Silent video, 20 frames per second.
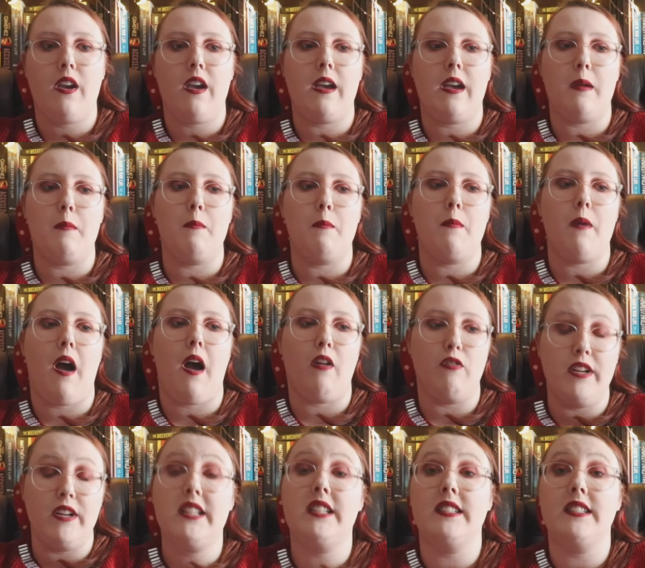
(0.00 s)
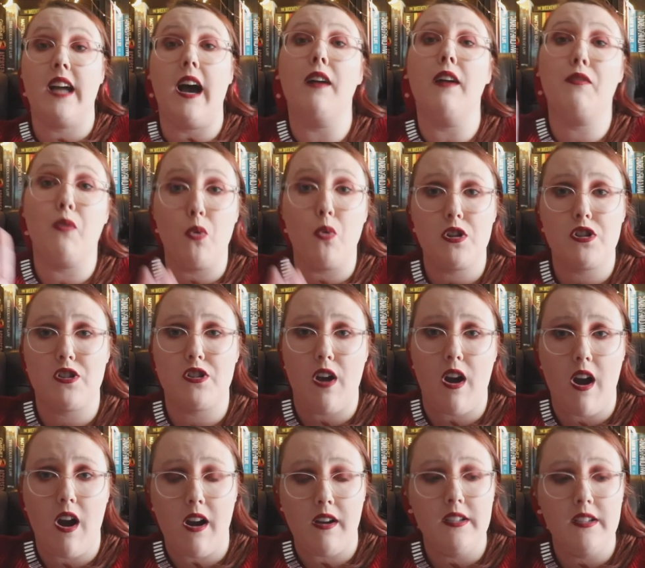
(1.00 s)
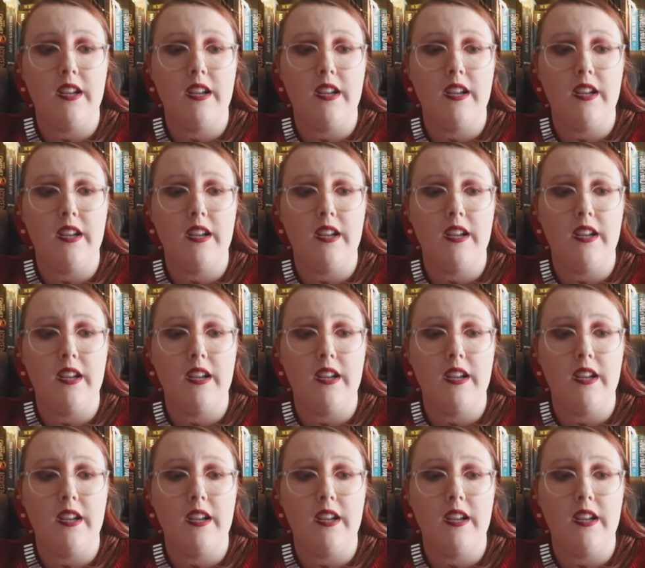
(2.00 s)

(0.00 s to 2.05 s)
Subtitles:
I rated it a 4-star.